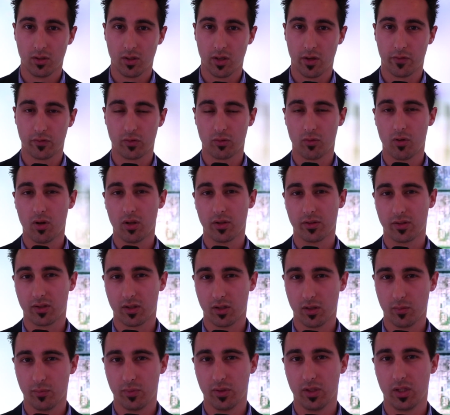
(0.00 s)
After all, it's
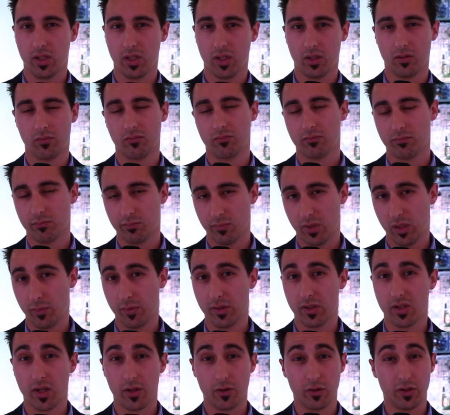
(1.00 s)
going to be maybe
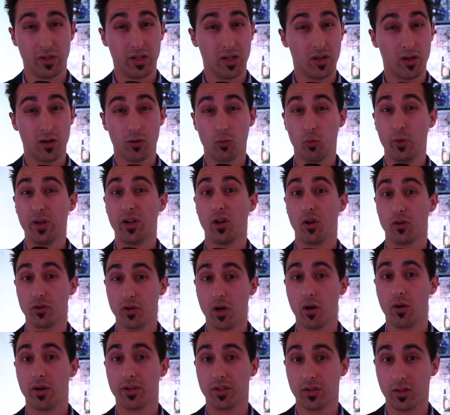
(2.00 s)
another year. We don't
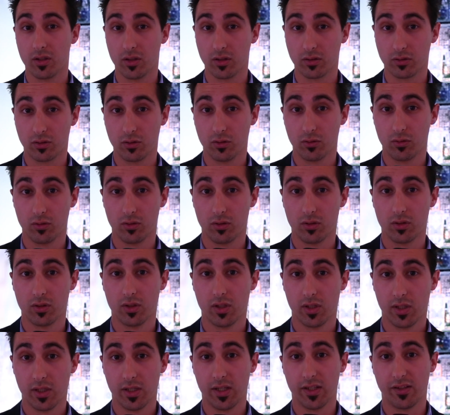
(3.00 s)
know until Google
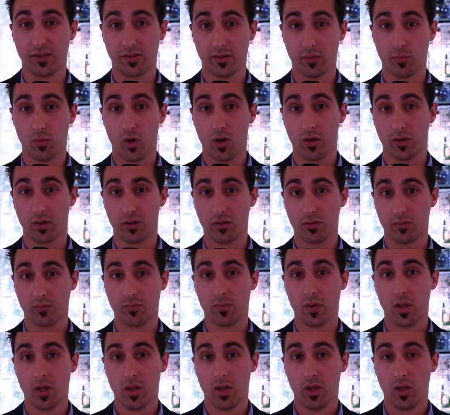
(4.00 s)
hits the market.
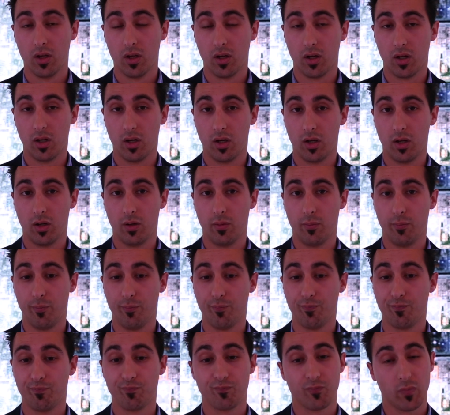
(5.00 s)

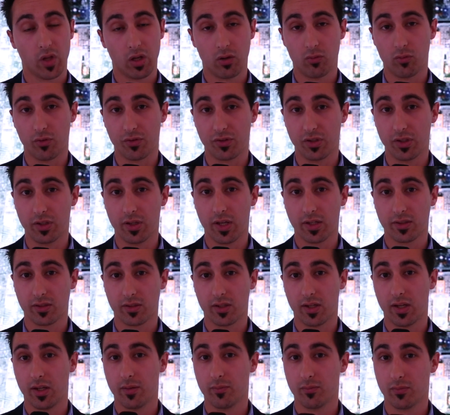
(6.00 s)
We'll see you next
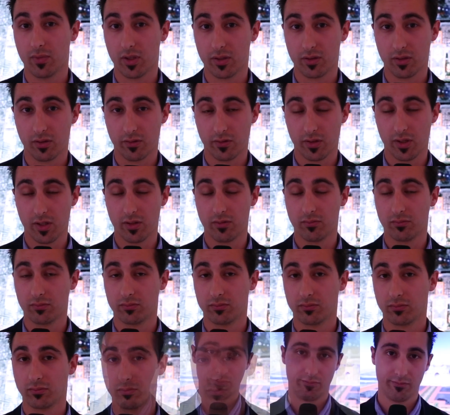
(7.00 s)
time. Until then,
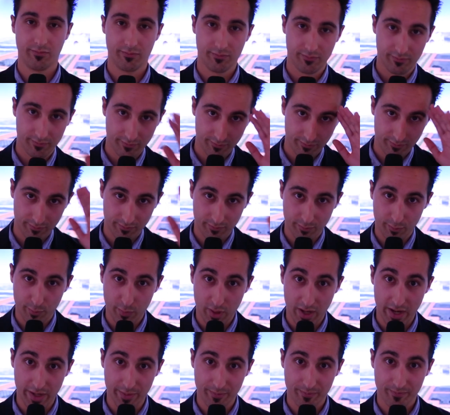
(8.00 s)

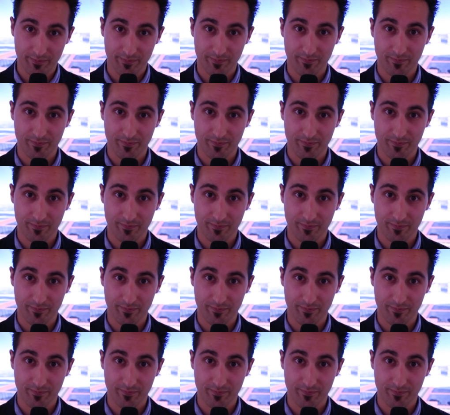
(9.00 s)
bye.